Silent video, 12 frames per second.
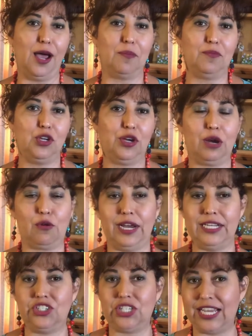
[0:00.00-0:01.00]
You can
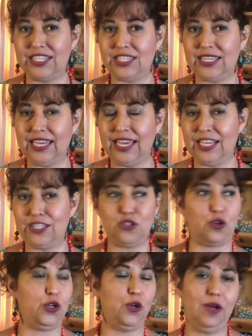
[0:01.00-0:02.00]
rent jet skis,
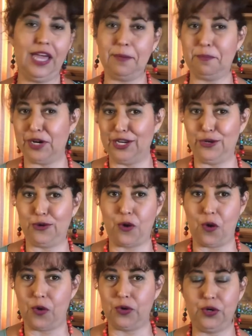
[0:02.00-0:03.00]
or you can bring your
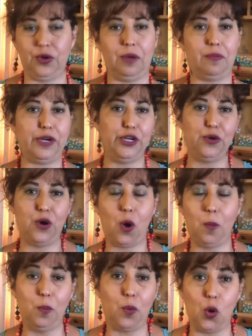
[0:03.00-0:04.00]
own. You can bring your
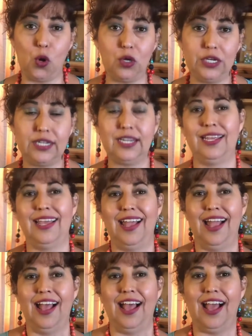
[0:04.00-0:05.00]
own boat,
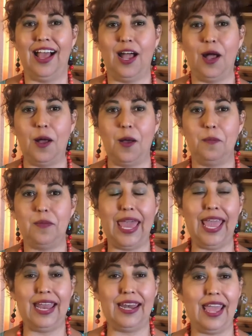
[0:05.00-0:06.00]

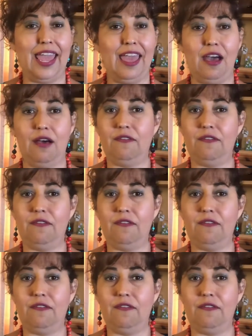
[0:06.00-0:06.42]
and have